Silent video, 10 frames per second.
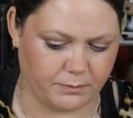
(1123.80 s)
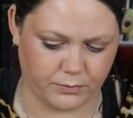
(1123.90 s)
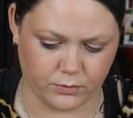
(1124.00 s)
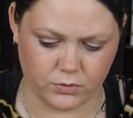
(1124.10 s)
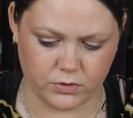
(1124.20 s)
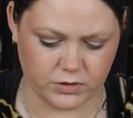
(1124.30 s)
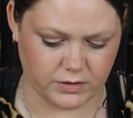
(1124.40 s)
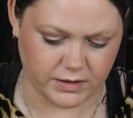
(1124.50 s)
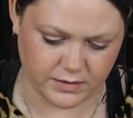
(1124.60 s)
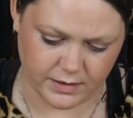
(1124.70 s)
I brought
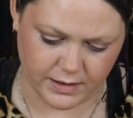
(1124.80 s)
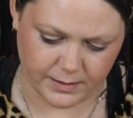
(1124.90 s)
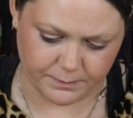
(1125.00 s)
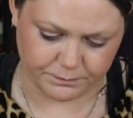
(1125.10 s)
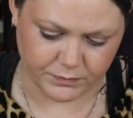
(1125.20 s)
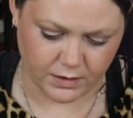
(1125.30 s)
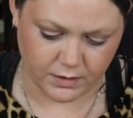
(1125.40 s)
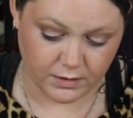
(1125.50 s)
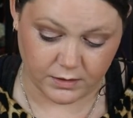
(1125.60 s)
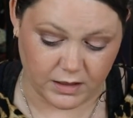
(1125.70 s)
this,
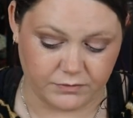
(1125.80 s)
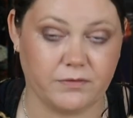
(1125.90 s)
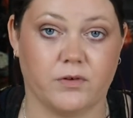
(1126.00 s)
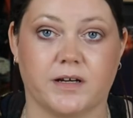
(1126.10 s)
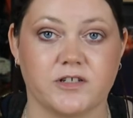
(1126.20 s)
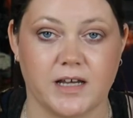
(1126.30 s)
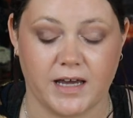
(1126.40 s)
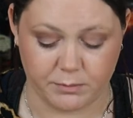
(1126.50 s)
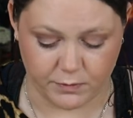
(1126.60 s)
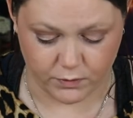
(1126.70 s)
I've never actually
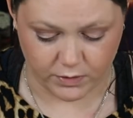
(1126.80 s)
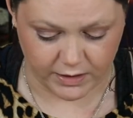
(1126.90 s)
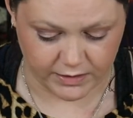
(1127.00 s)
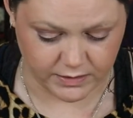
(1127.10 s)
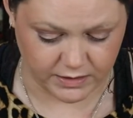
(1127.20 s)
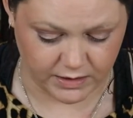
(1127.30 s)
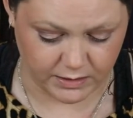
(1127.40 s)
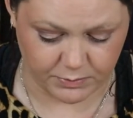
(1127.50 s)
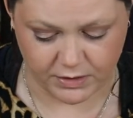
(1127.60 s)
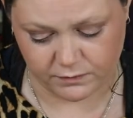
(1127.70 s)
had it before, guys,
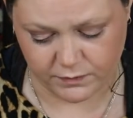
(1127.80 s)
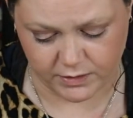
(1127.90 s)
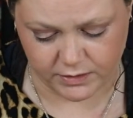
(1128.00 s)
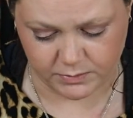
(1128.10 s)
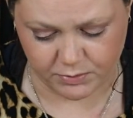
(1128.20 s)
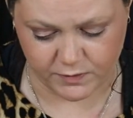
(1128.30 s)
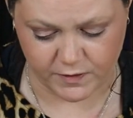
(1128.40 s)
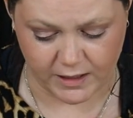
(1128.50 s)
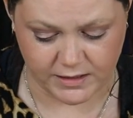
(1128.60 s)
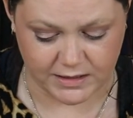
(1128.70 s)
the Benefit
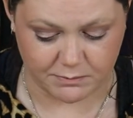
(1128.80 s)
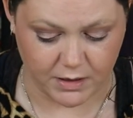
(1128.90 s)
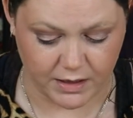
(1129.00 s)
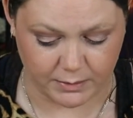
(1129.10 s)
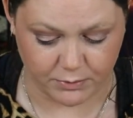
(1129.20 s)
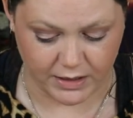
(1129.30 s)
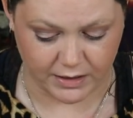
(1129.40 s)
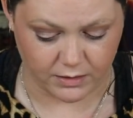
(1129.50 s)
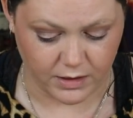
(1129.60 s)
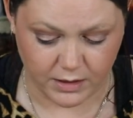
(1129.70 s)
Precisely My
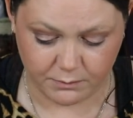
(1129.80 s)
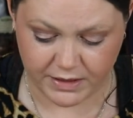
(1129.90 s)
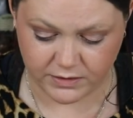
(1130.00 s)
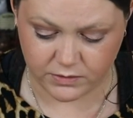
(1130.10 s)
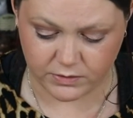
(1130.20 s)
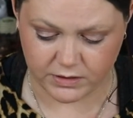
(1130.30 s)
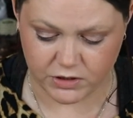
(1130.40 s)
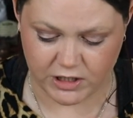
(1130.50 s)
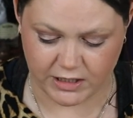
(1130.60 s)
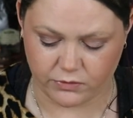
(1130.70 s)
Brow Pencil in
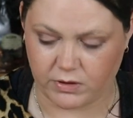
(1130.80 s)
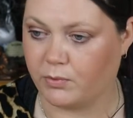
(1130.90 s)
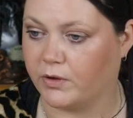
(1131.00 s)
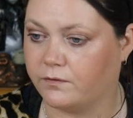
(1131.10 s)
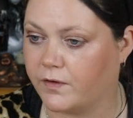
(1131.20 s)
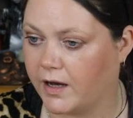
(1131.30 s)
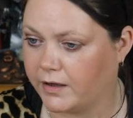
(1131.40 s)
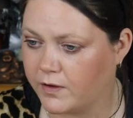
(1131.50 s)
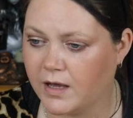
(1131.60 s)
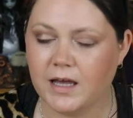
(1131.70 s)
the shade
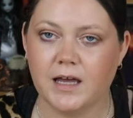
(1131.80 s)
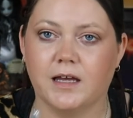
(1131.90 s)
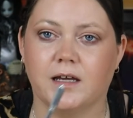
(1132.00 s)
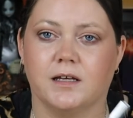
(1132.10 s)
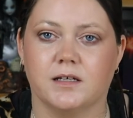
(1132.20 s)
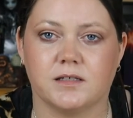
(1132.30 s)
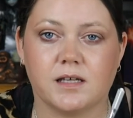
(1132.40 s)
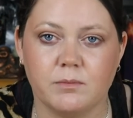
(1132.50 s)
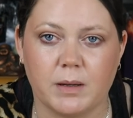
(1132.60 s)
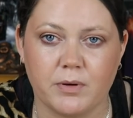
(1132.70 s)
3.5.
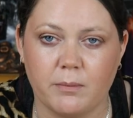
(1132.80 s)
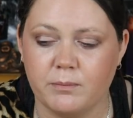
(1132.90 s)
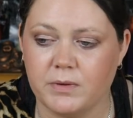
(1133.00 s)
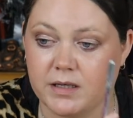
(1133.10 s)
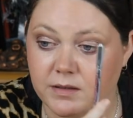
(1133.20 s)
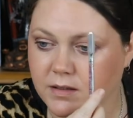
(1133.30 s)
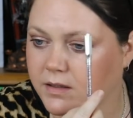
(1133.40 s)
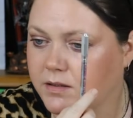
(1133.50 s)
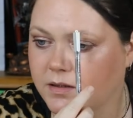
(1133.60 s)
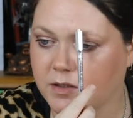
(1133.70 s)
So my problem is
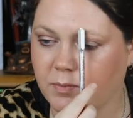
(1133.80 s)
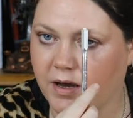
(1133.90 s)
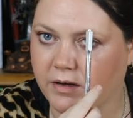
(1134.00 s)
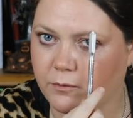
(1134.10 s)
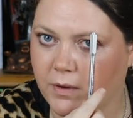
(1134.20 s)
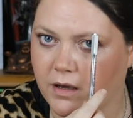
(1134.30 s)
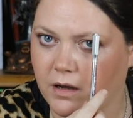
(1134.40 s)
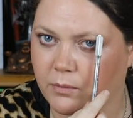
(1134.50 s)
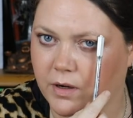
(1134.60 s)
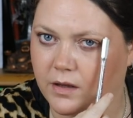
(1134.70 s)
this part of
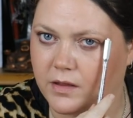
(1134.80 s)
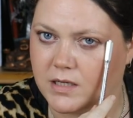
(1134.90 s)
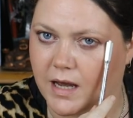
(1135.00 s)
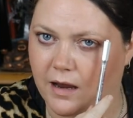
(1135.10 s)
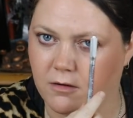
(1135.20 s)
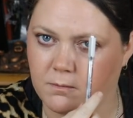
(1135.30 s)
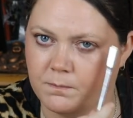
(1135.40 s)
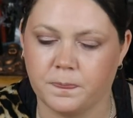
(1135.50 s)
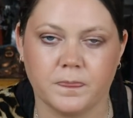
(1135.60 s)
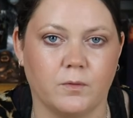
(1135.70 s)
my eyebrow, the
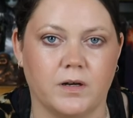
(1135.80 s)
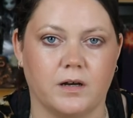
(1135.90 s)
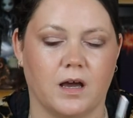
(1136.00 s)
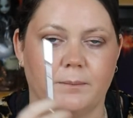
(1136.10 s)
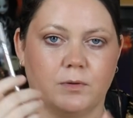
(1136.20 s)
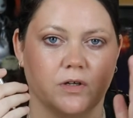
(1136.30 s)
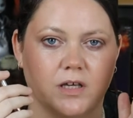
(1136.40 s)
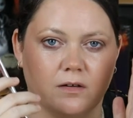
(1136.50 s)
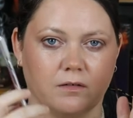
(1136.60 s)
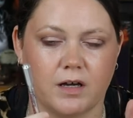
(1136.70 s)
tail, when I'm
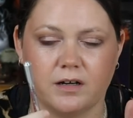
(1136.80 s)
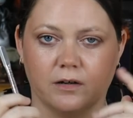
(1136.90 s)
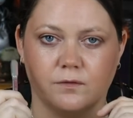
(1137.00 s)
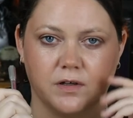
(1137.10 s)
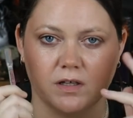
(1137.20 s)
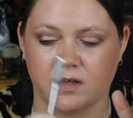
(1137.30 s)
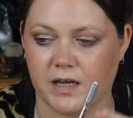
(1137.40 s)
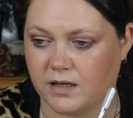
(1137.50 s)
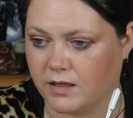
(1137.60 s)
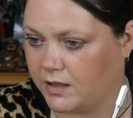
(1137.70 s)
looking, I don't know if you can
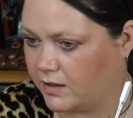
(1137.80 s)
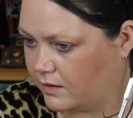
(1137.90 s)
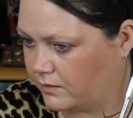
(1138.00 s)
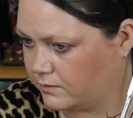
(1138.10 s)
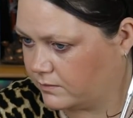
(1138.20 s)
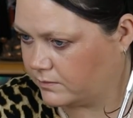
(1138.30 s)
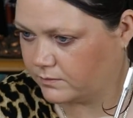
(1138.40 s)
see it in here,